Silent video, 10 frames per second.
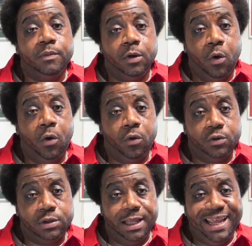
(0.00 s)

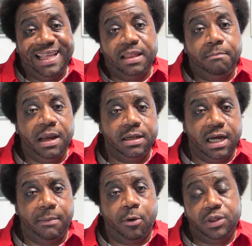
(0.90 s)
goals in the
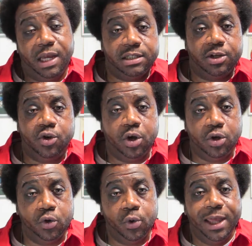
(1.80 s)
meantime, or things that you can
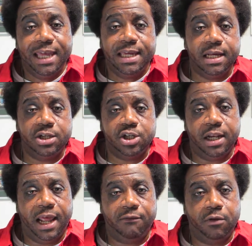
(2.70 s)
do each
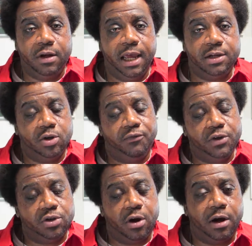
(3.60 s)
and every day. So if you
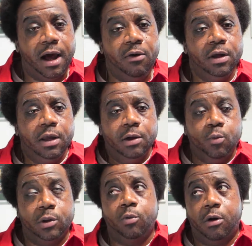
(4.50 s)
start out
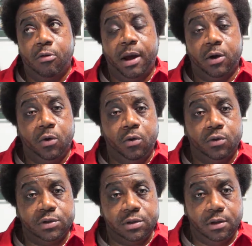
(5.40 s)
with what are my
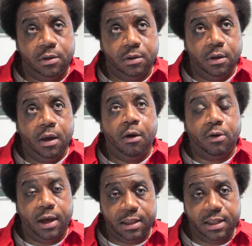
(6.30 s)
goals,
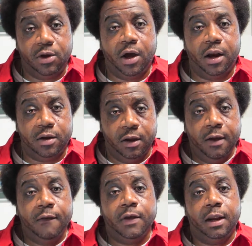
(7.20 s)
okay, and then you can
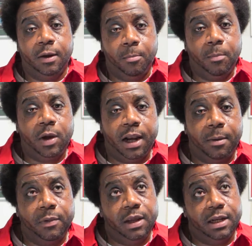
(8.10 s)

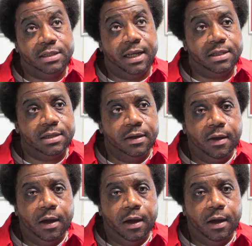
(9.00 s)
in a sense